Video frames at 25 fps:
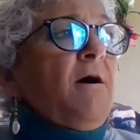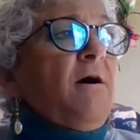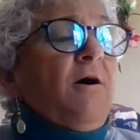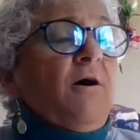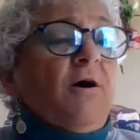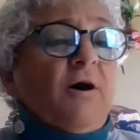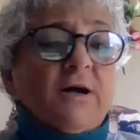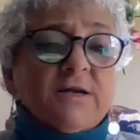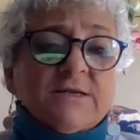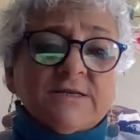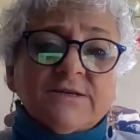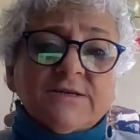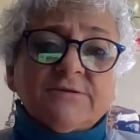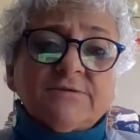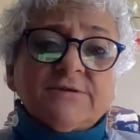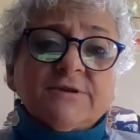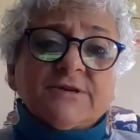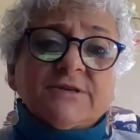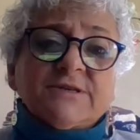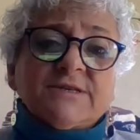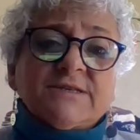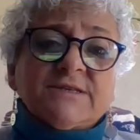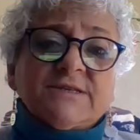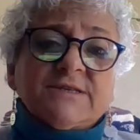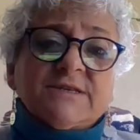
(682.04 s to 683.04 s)
Also,
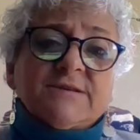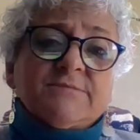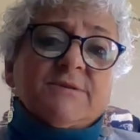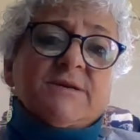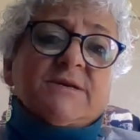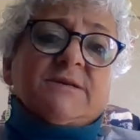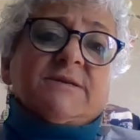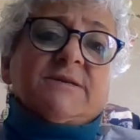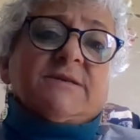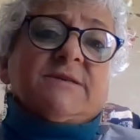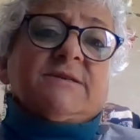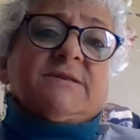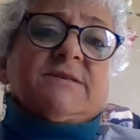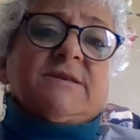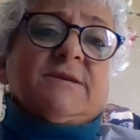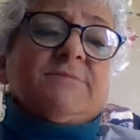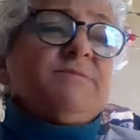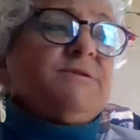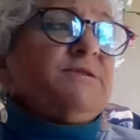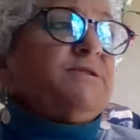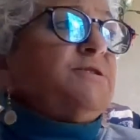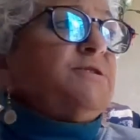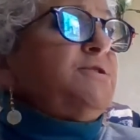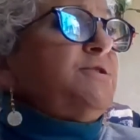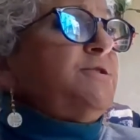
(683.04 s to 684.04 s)
there's stimulus
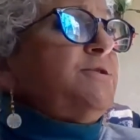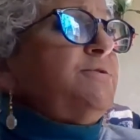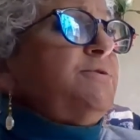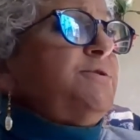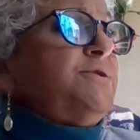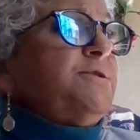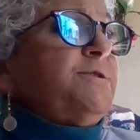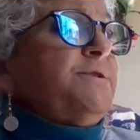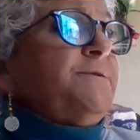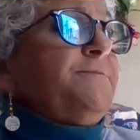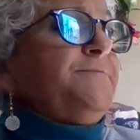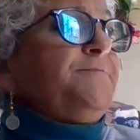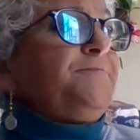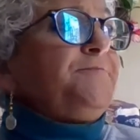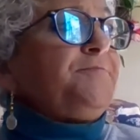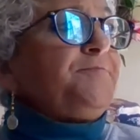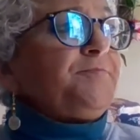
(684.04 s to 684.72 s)
substitution.